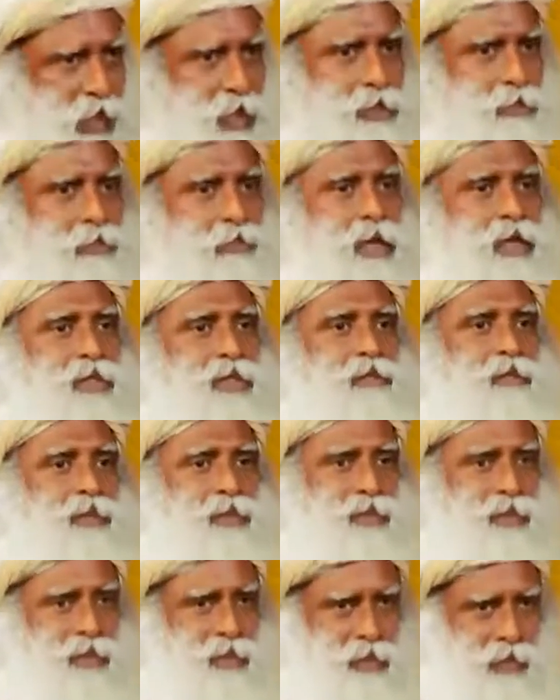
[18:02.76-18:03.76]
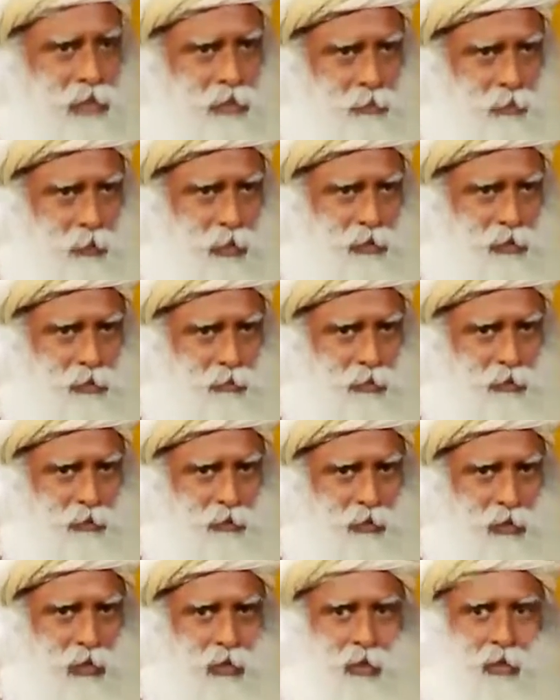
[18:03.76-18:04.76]
as much business as
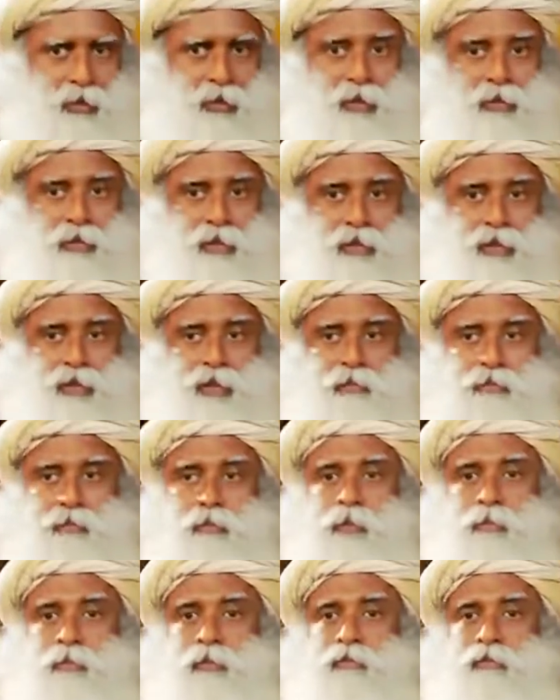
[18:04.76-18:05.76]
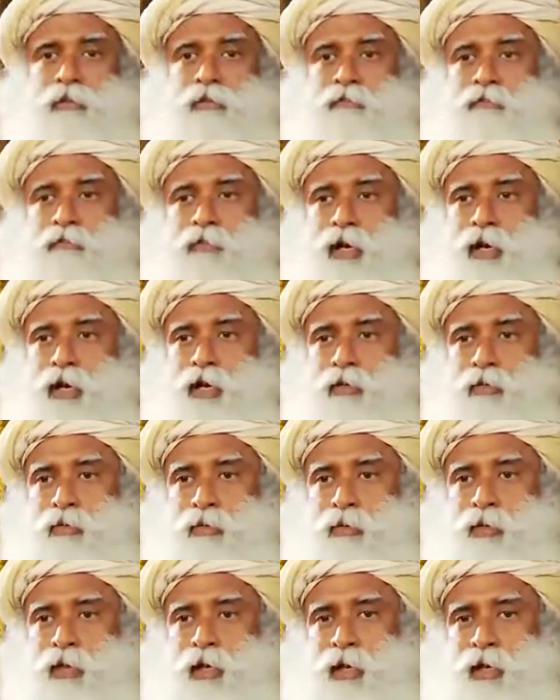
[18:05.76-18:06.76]
possible. You will see people will forget
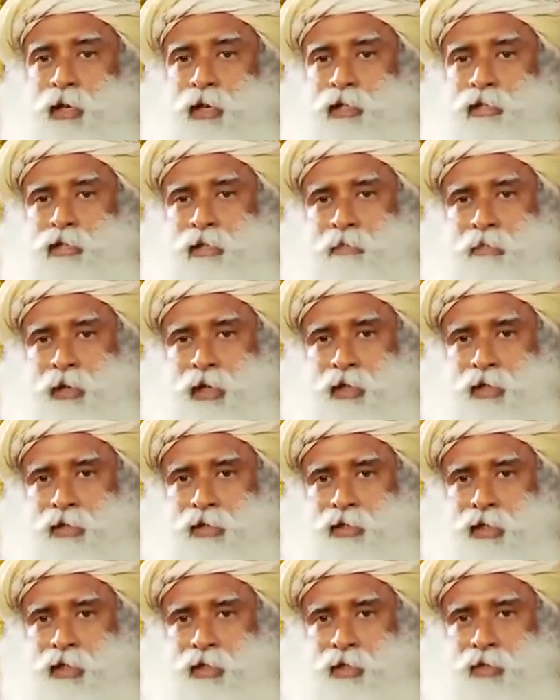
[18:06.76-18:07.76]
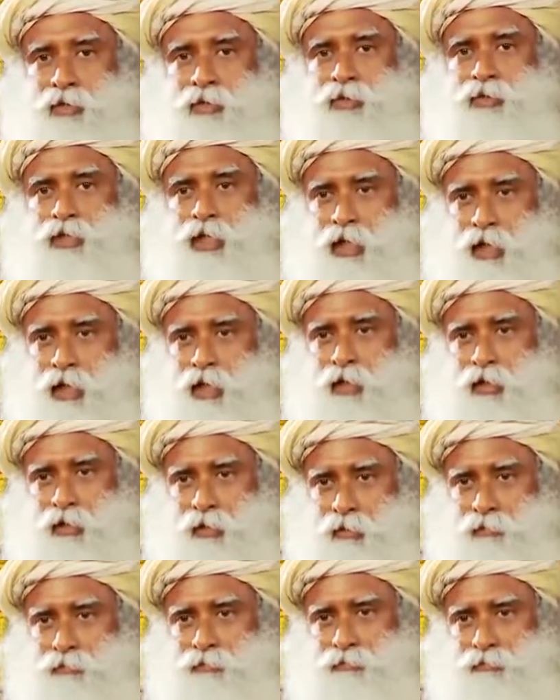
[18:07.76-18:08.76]
who the hell is a Pakistani, who's an Indian.